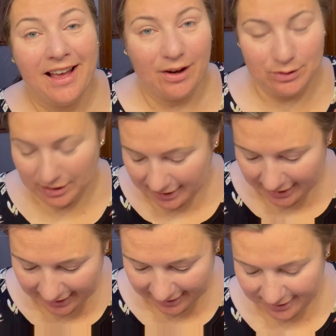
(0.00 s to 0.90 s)
I was trying to
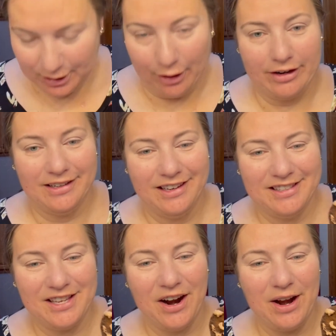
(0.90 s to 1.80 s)
get it started.
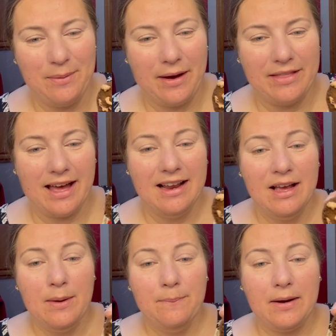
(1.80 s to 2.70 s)
Sorry about that.
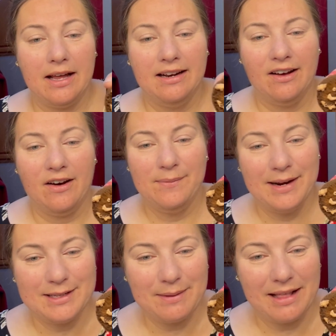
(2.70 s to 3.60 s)
But, oh, I made
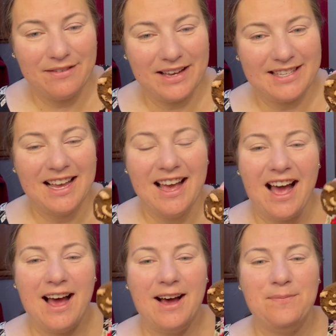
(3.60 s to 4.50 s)
a smiley face.
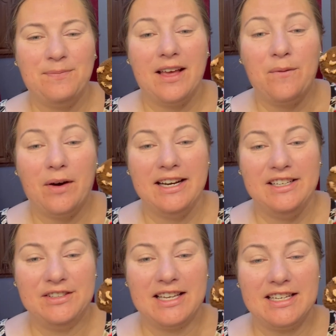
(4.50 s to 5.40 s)
What I
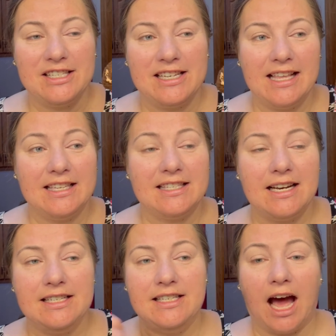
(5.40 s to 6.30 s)
do is I just take this and I
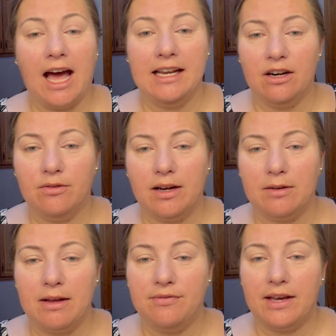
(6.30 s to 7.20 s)
dot it around
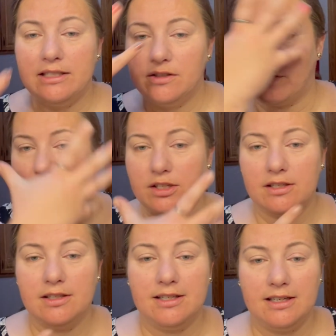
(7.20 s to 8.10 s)
my face
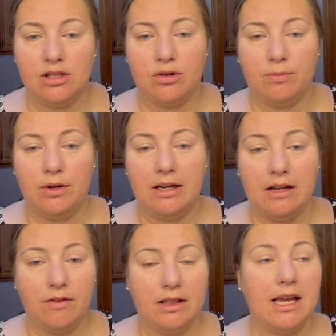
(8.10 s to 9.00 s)
first to distribute it
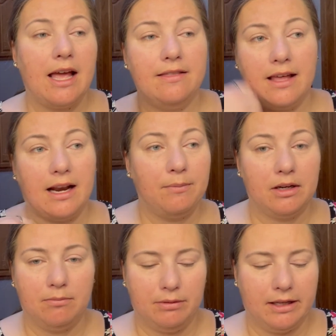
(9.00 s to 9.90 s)
evenly, and then I'm
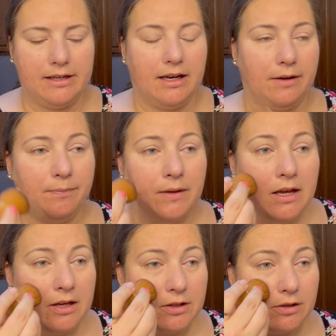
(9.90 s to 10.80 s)
gonna blend it in.
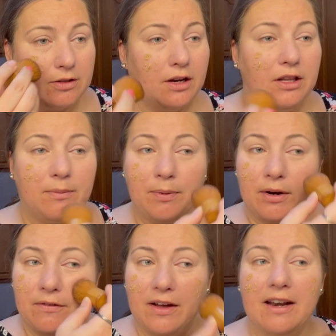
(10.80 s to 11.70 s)
So it's gonna look
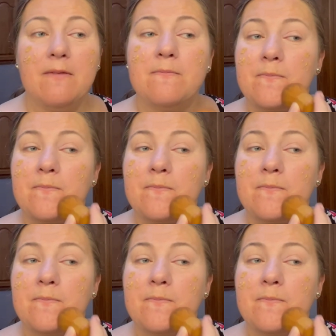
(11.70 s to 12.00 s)
pretty funny.